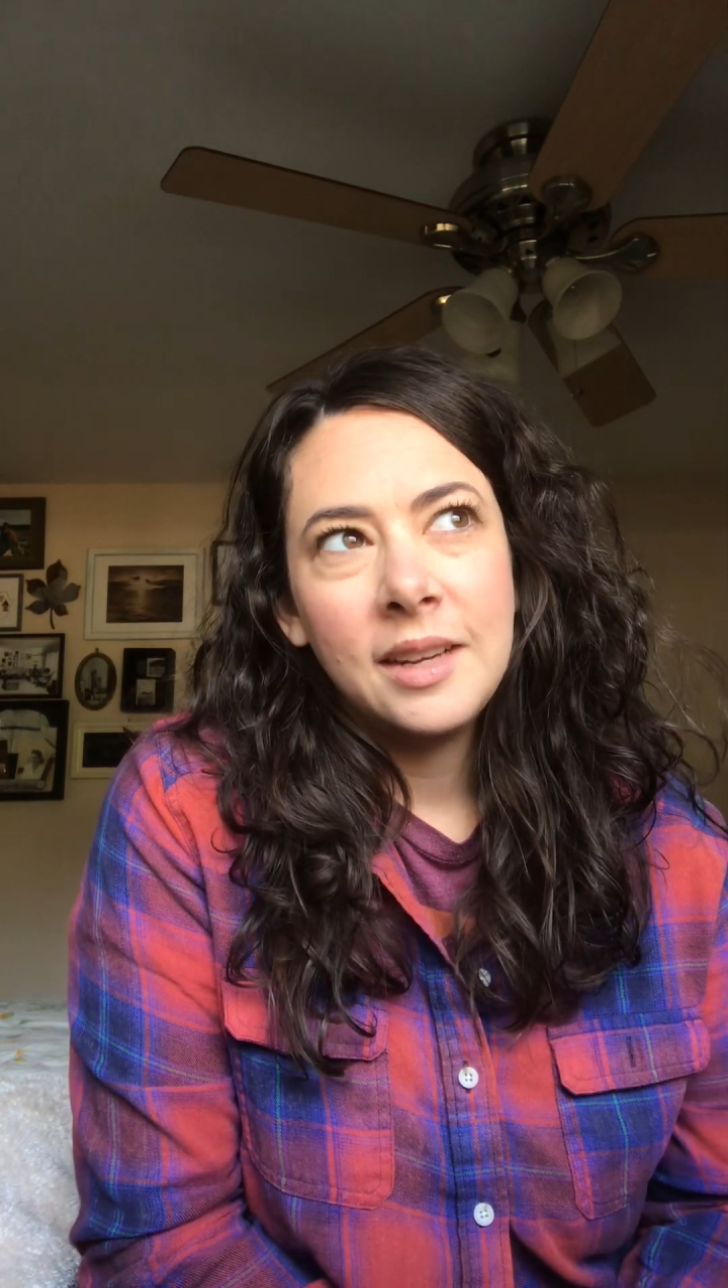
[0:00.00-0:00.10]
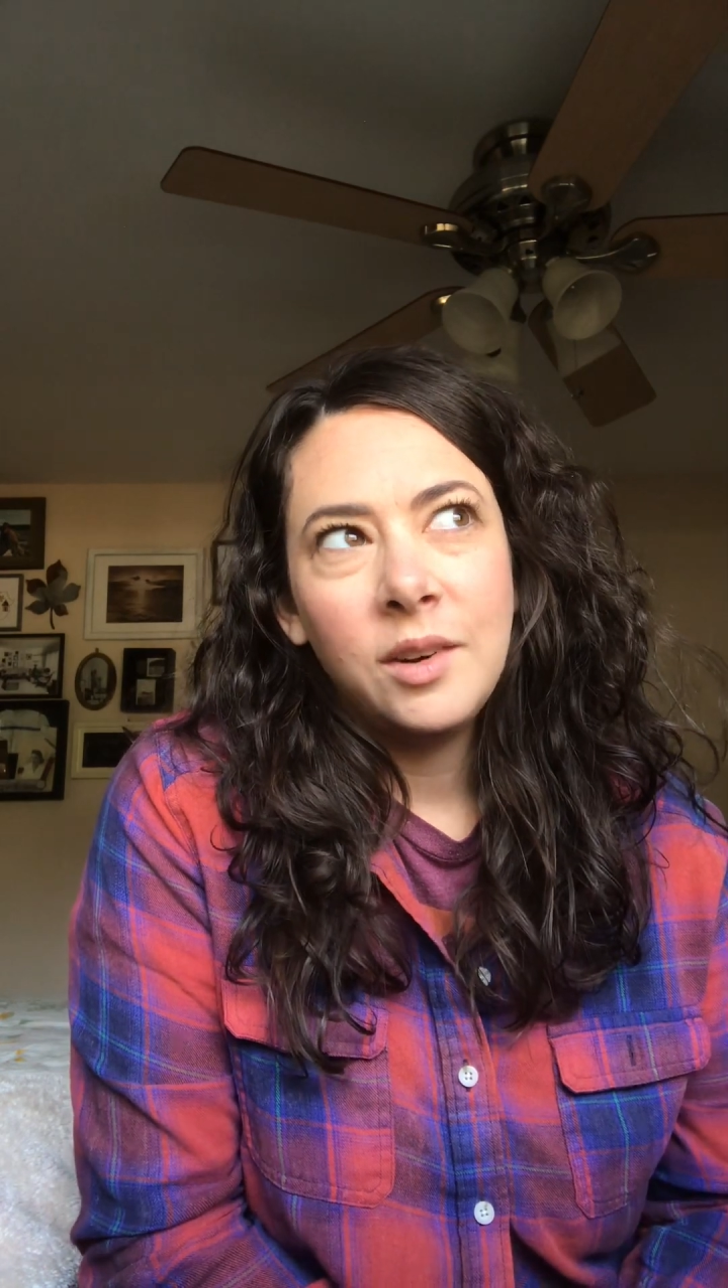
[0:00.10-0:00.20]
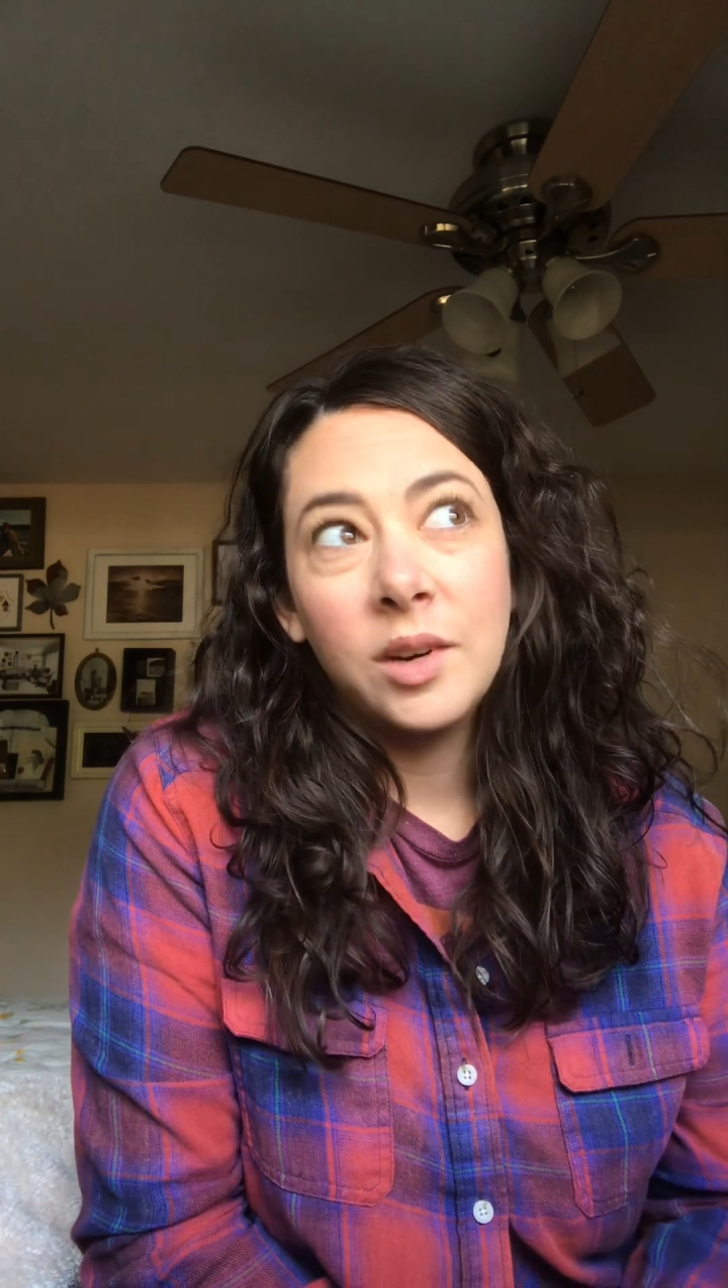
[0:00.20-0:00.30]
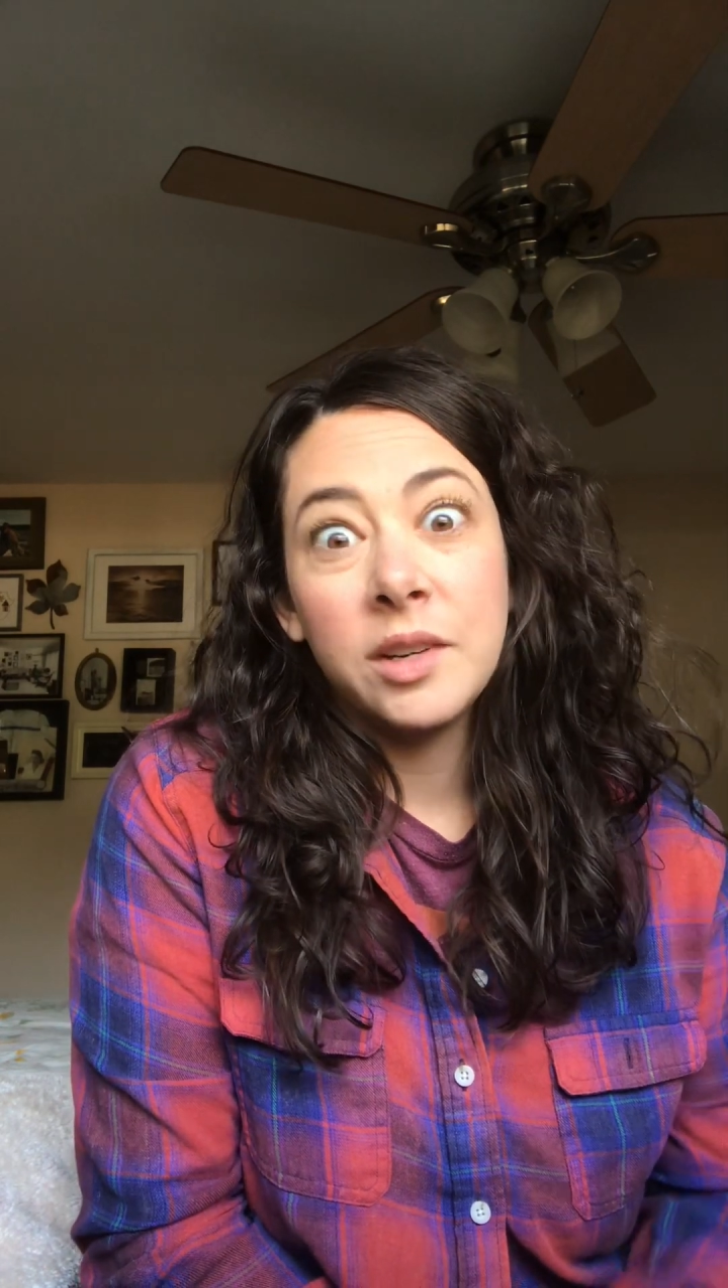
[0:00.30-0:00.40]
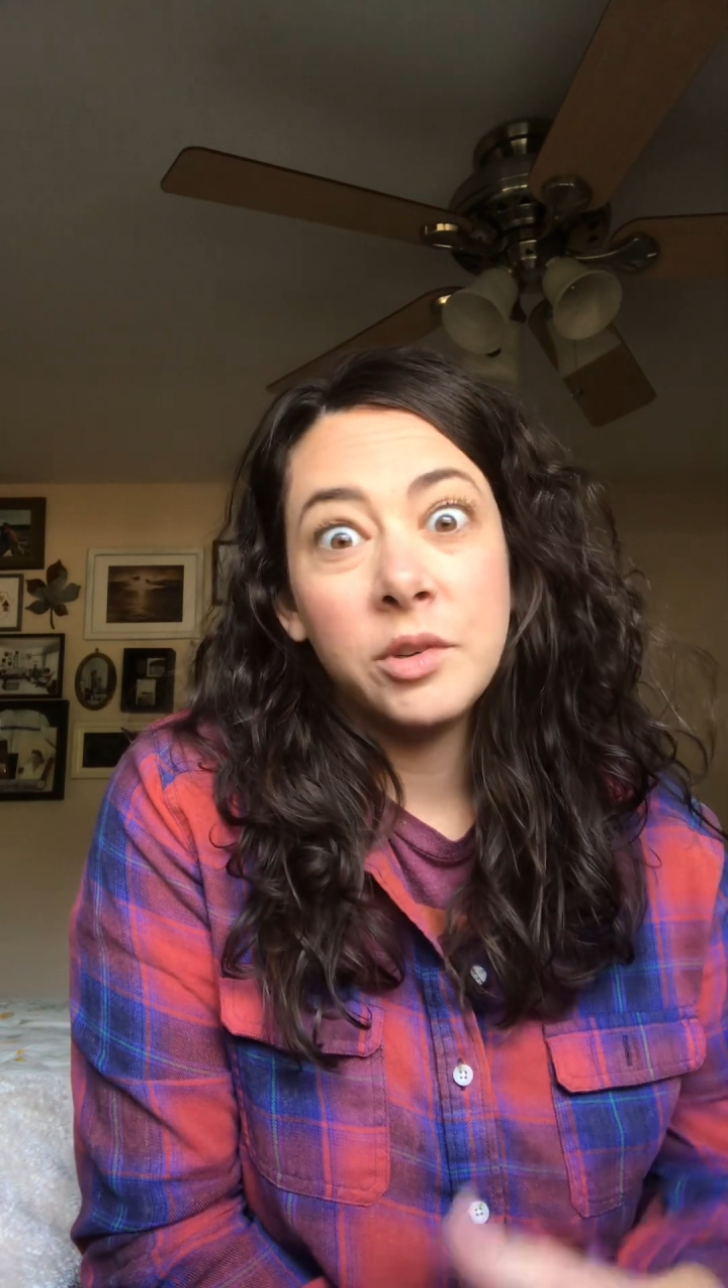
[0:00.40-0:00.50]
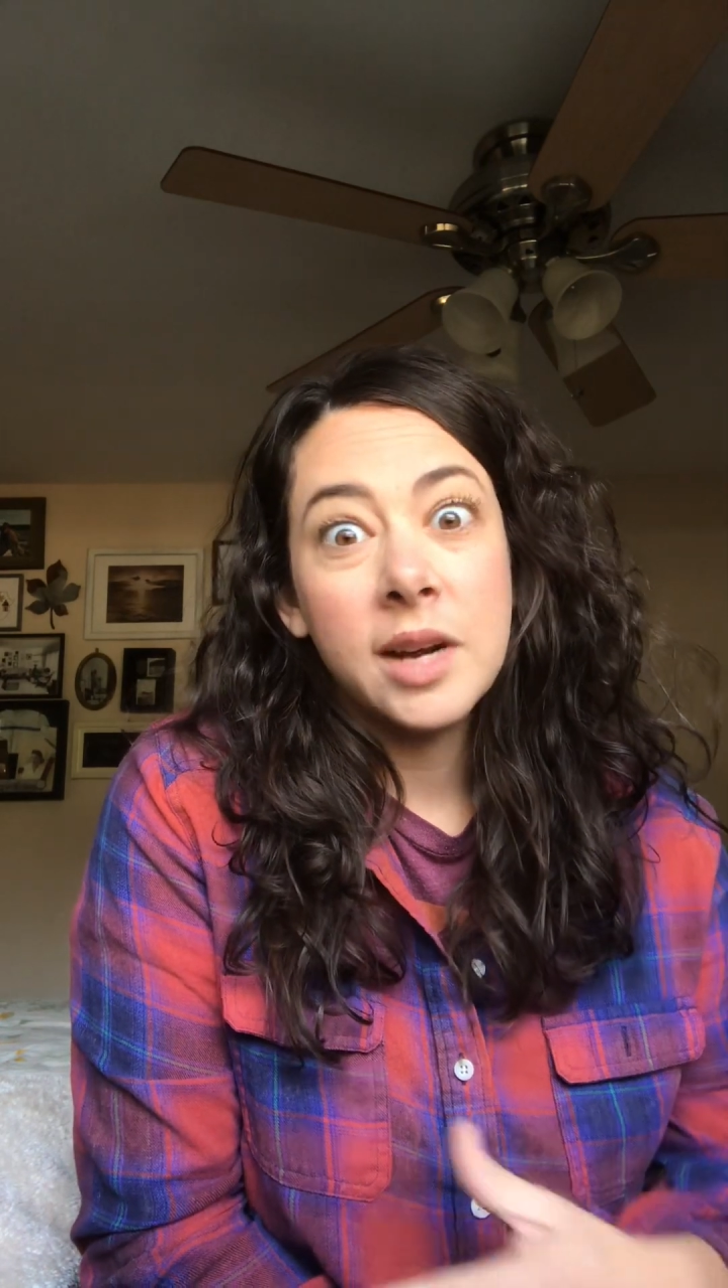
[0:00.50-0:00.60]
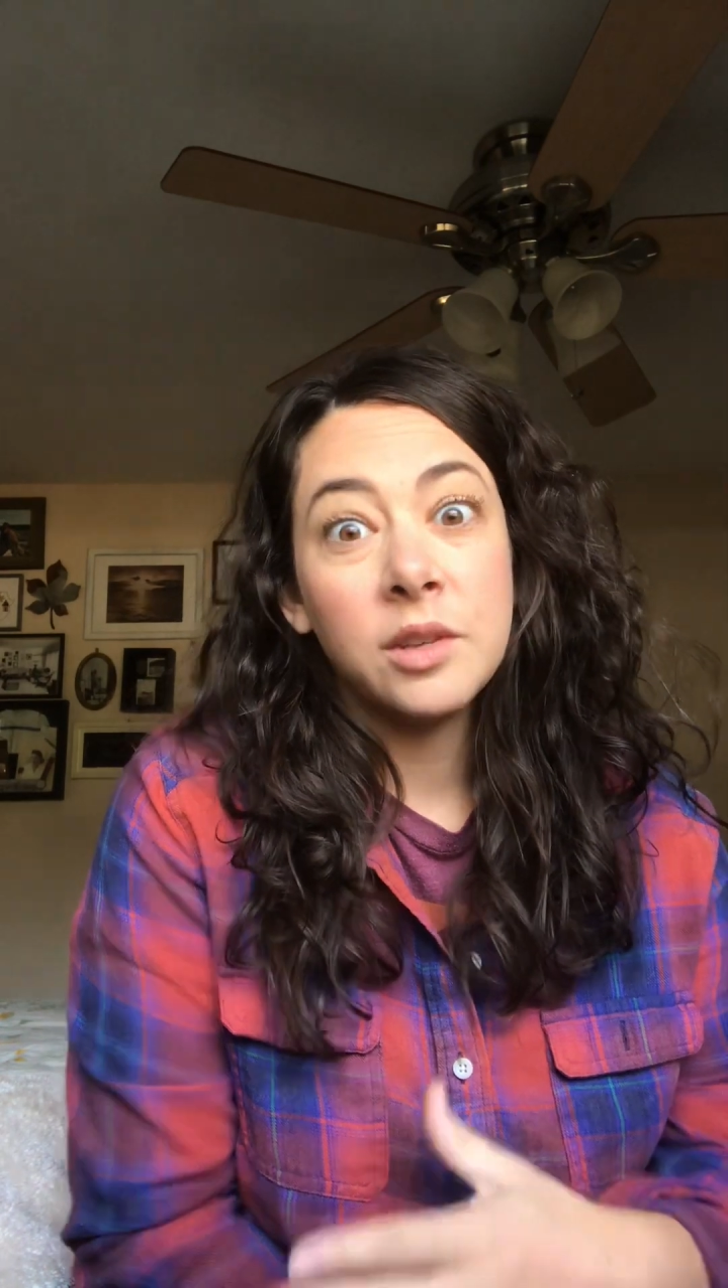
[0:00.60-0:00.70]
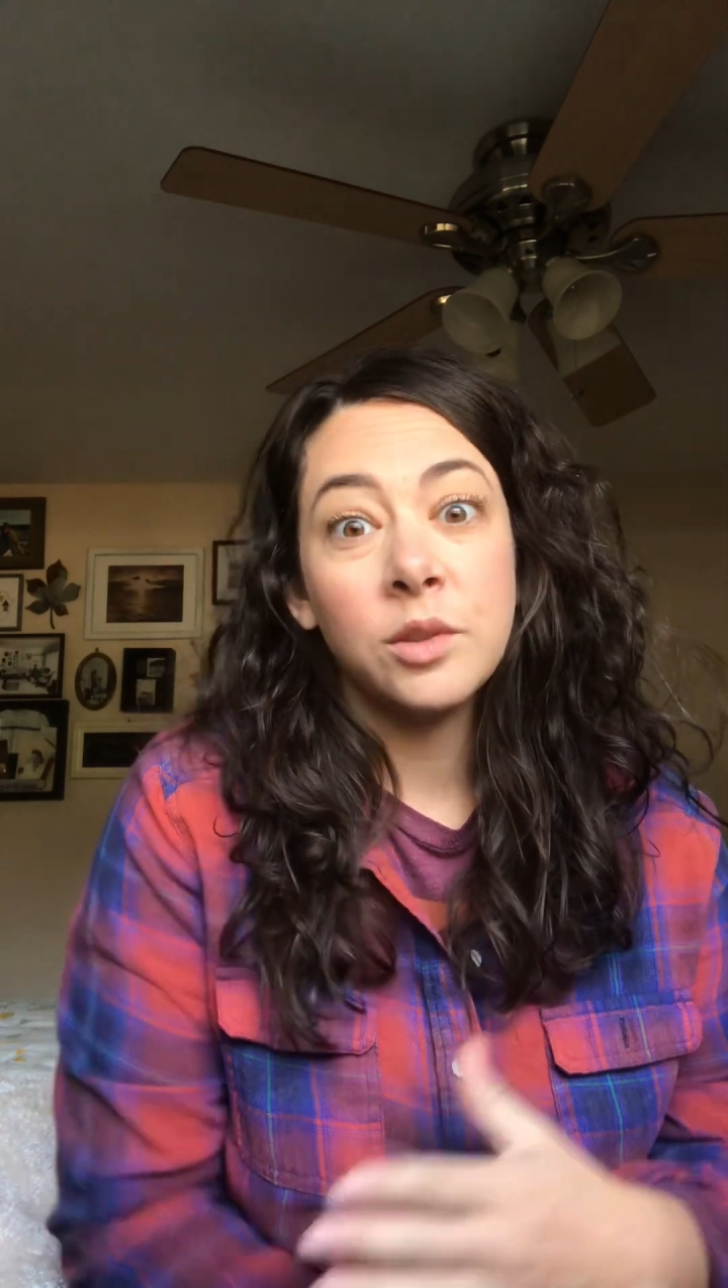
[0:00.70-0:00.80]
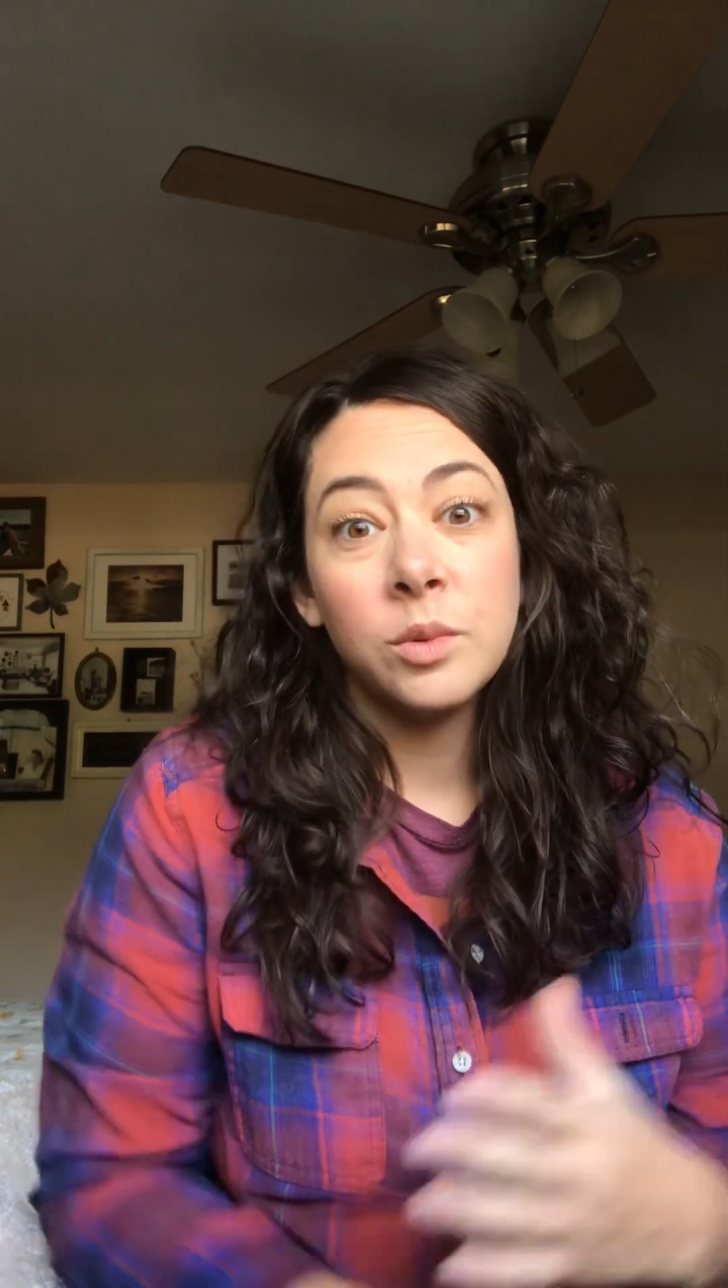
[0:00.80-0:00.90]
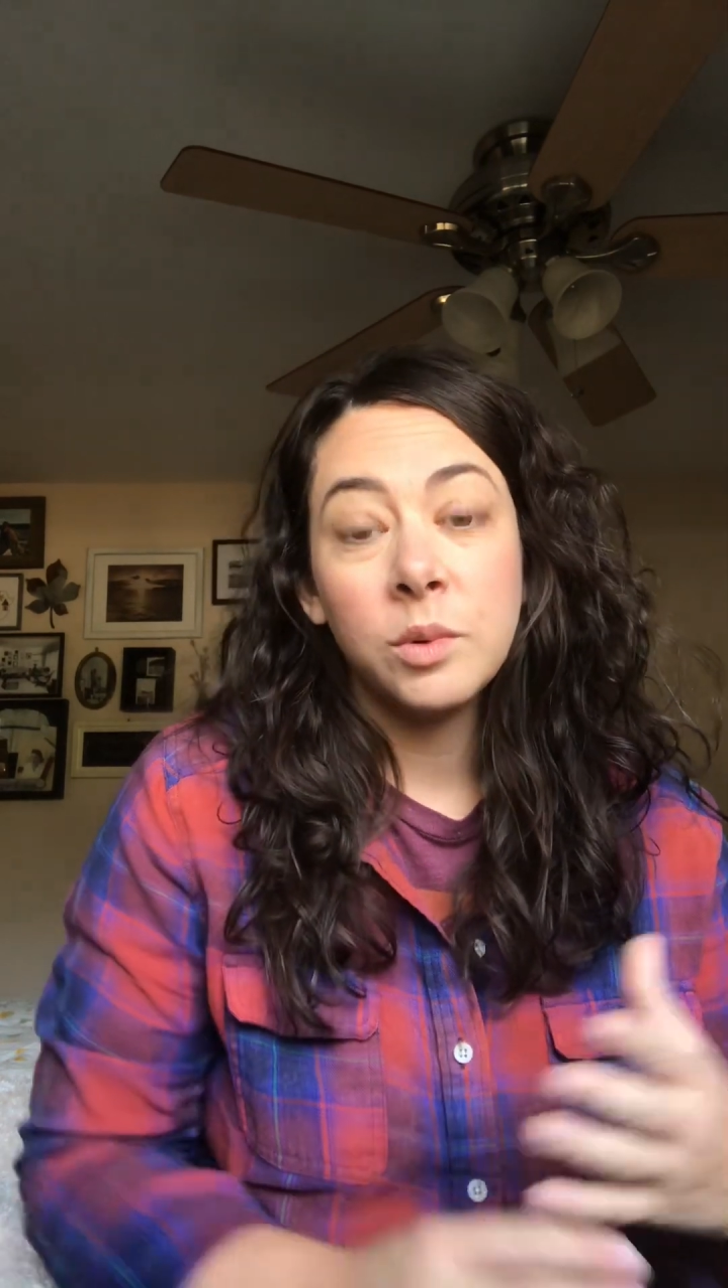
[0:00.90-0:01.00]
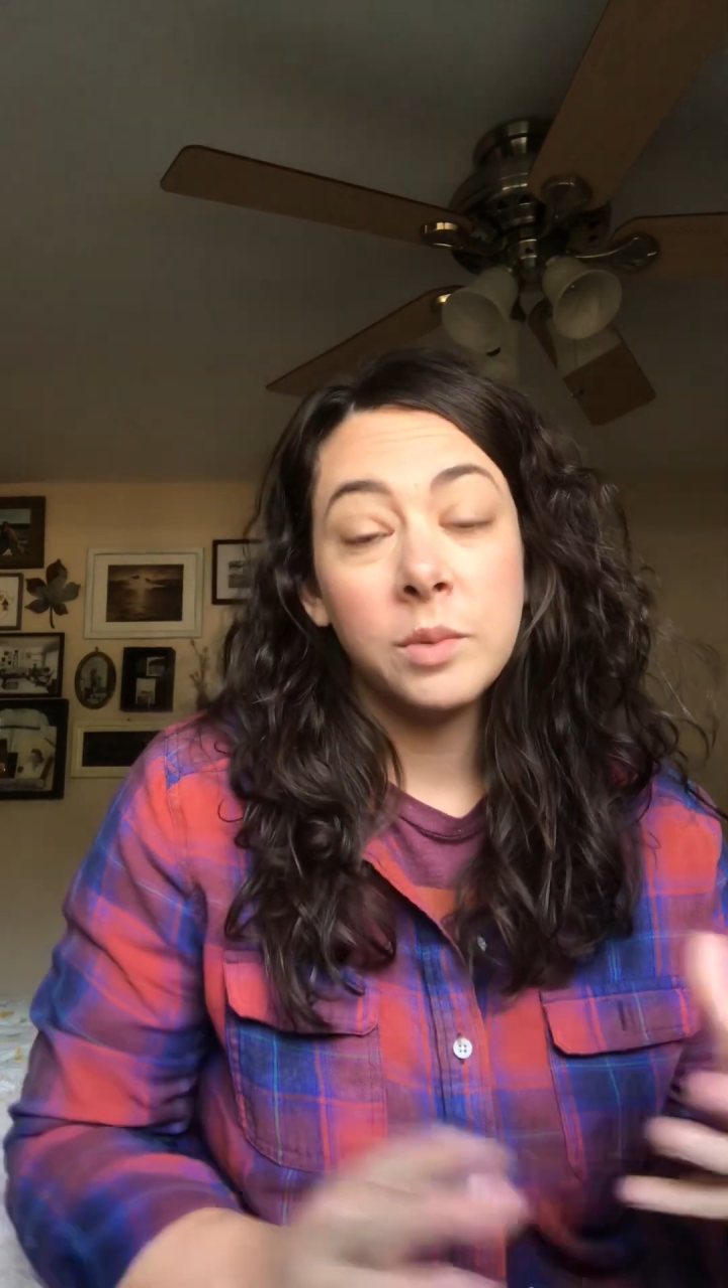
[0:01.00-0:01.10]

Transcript: her contractions were